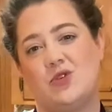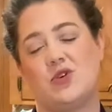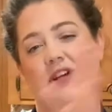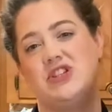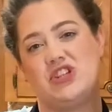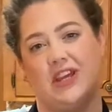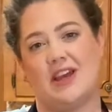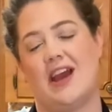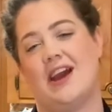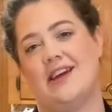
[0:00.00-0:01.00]

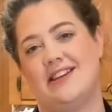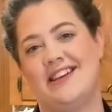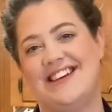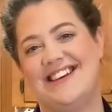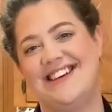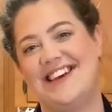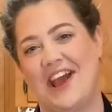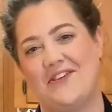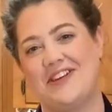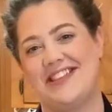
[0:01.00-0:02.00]
cringing at
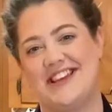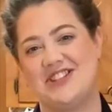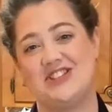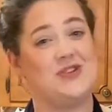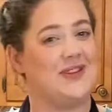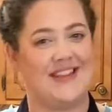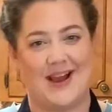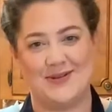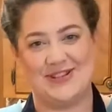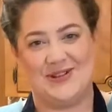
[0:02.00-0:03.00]
everything she's doing that
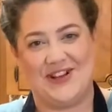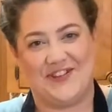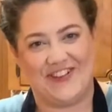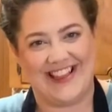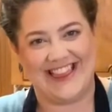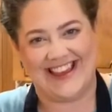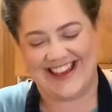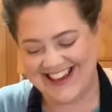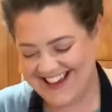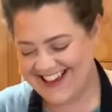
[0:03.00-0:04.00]
I would do
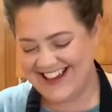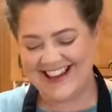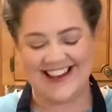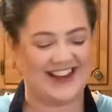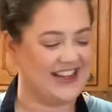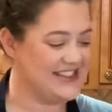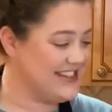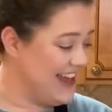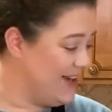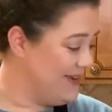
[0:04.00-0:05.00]
differently.
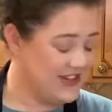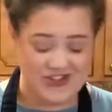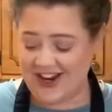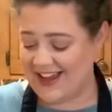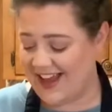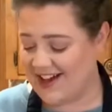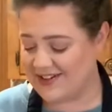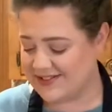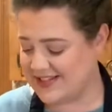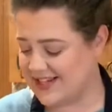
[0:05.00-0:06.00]
Today we are trying
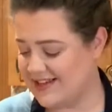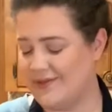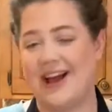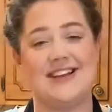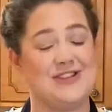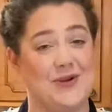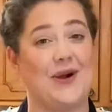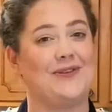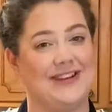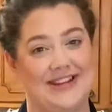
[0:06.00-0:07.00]
out, as you
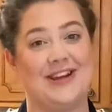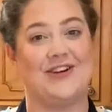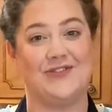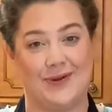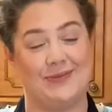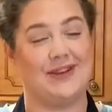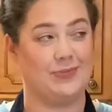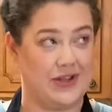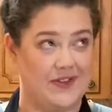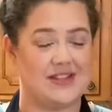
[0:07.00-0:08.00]
already know from the
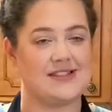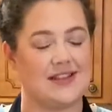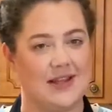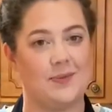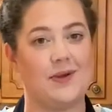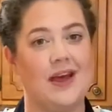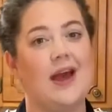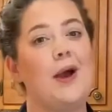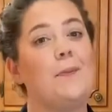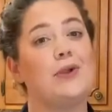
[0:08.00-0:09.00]
previous clip,
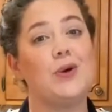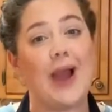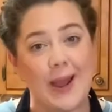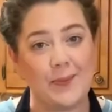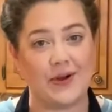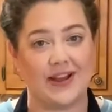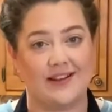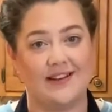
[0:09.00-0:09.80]
Blue Apron.